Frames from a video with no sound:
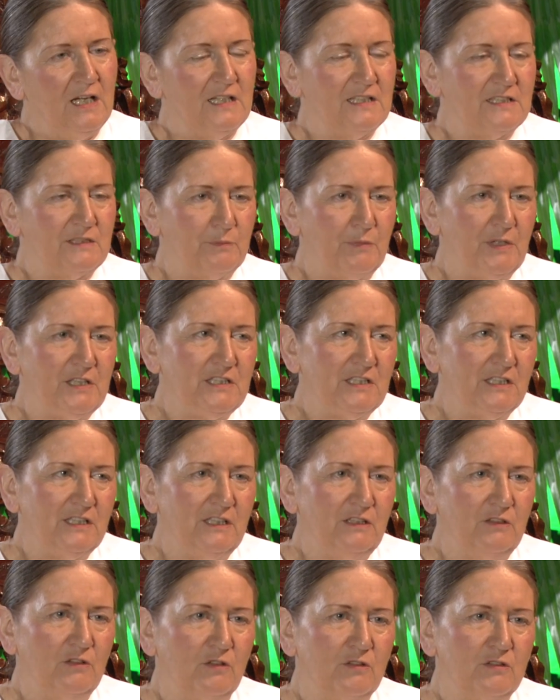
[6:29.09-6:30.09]

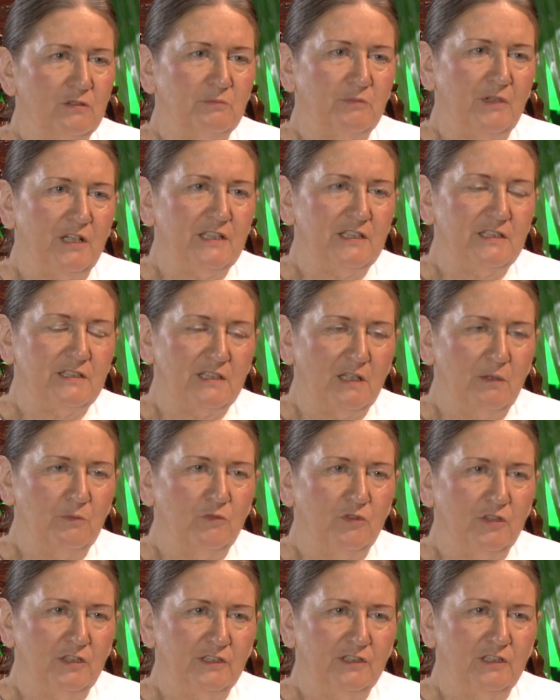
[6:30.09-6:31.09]
especially not by
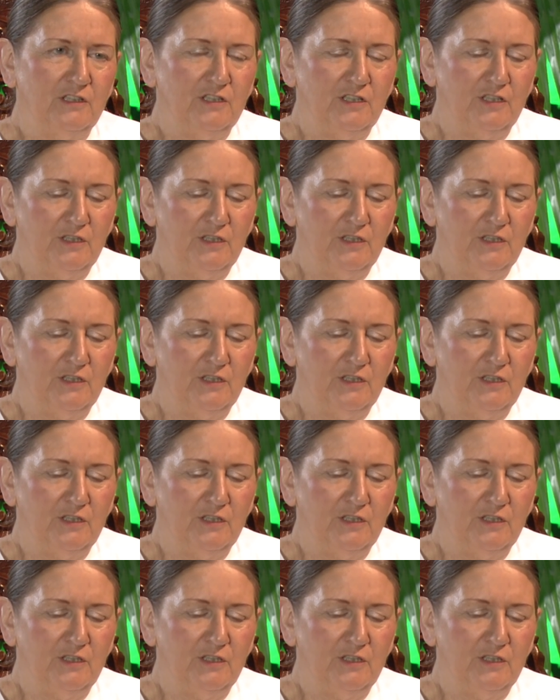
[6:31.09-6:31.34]
someone